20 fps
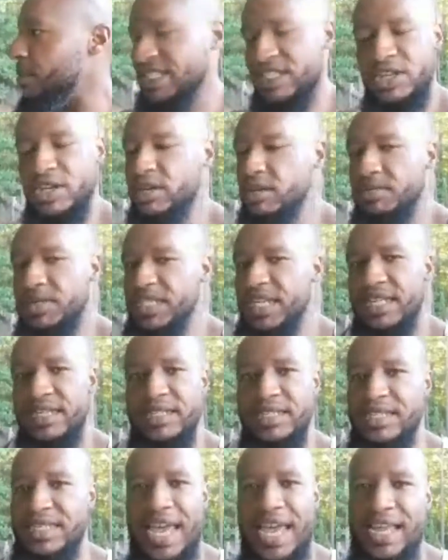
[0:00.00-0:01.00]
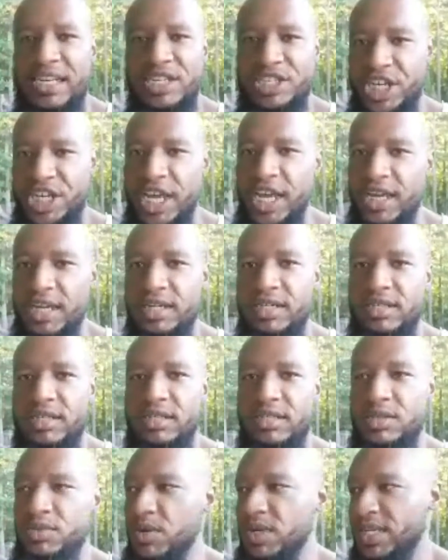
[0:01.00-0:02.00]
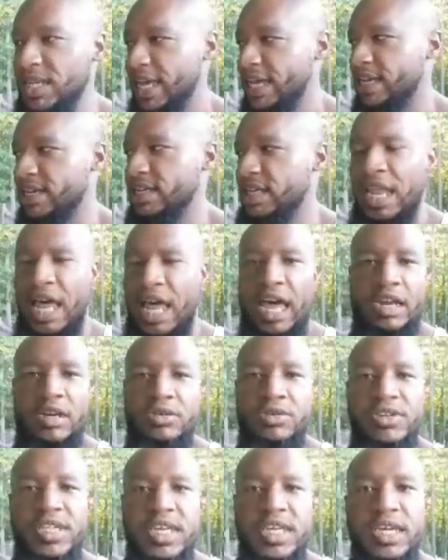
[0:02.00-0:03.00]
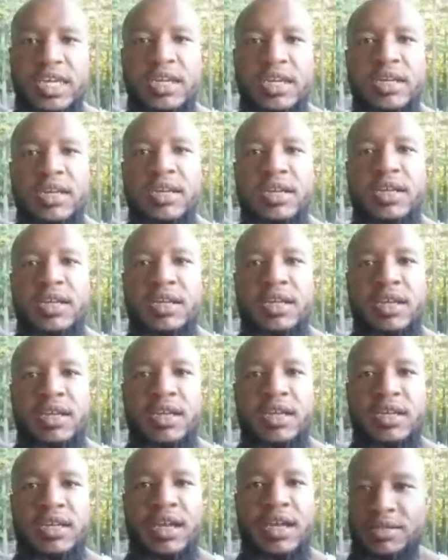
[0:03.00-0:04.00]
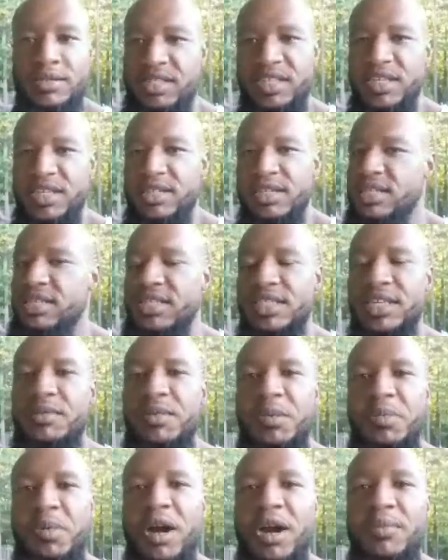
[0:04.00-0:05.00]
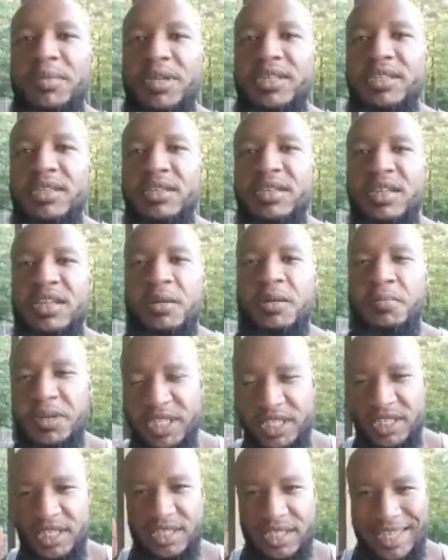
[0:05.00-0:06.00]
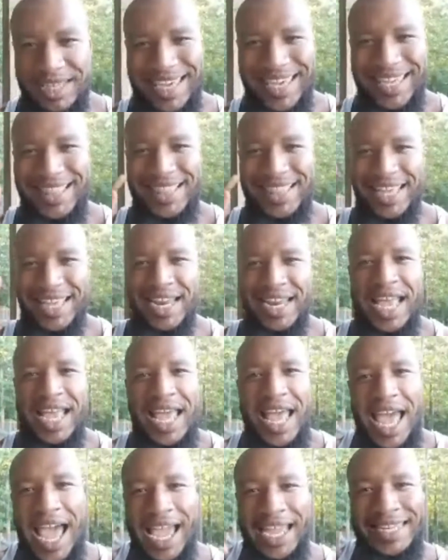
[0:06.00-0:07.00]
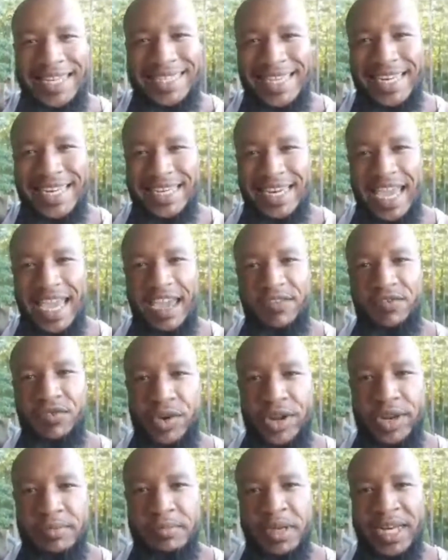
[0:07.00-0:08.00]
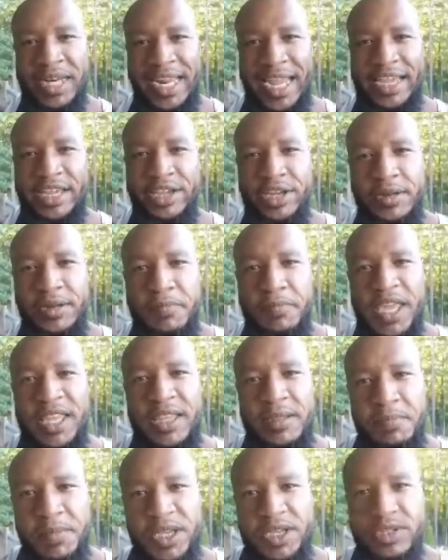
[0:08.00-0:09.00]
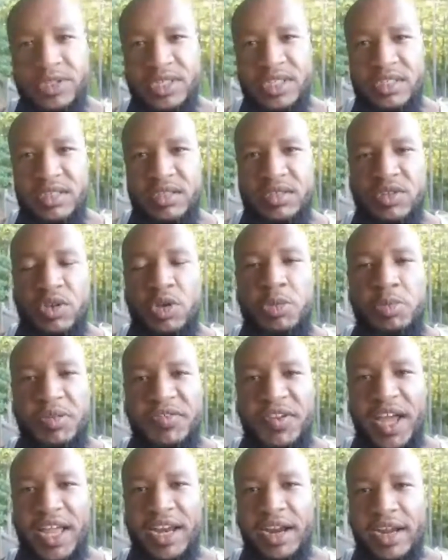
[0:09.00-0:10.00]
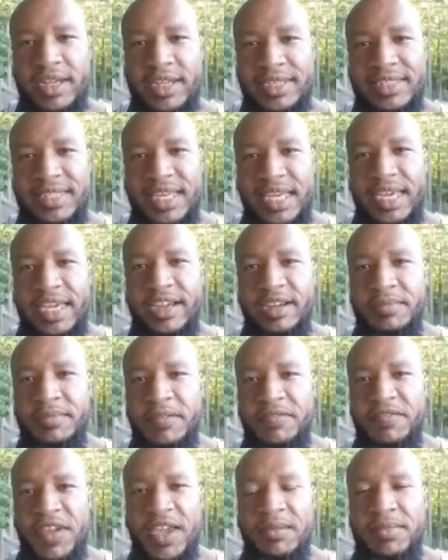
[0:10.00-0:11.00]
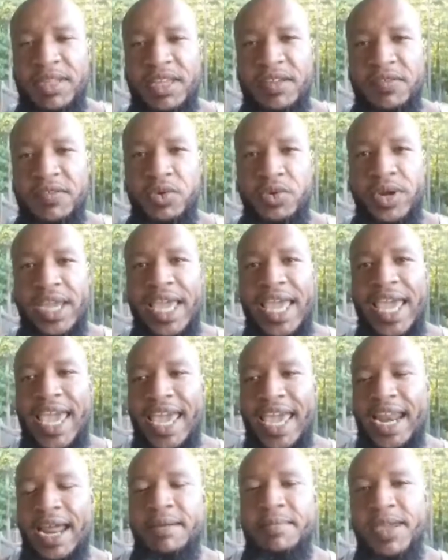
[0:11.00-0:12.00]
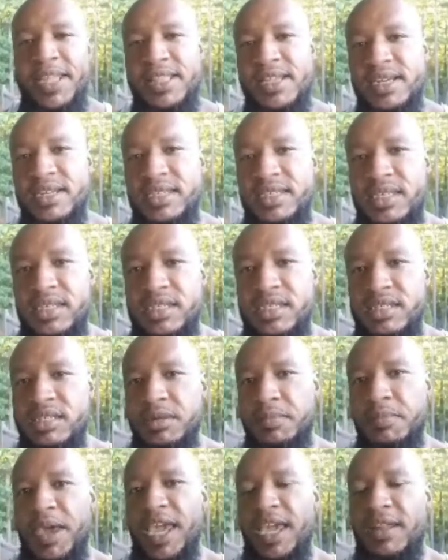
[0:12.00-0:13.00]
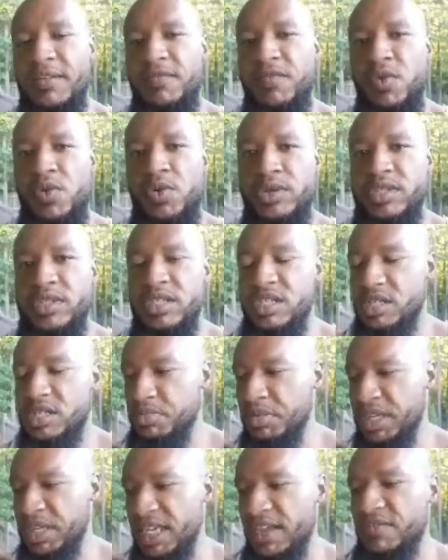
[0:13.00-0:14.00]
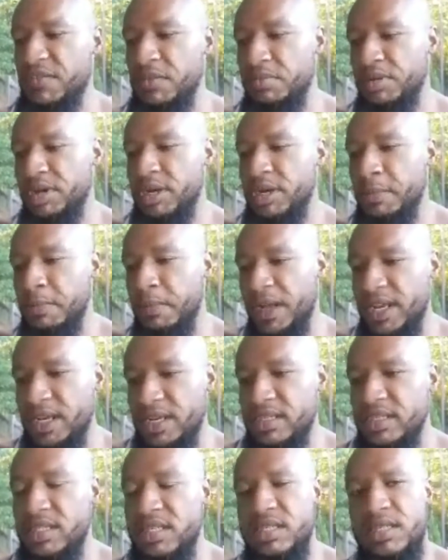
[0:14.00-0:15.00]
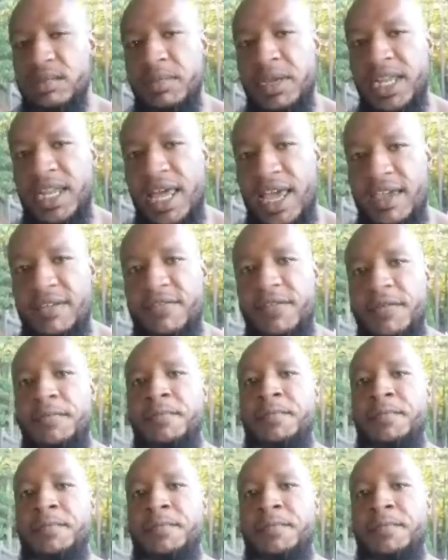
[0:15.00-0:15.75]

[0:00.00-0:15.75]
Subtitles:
My circumstances hadn't changed. This wasn't like a lotto ticket. I was still in the same apartment. But just get that I didn't have rent money. I couldn't pay the bills. As the sole provider, I couldn't take care of my family of three. And I made the decision to pay it forward, to just believe and put abundance into my life.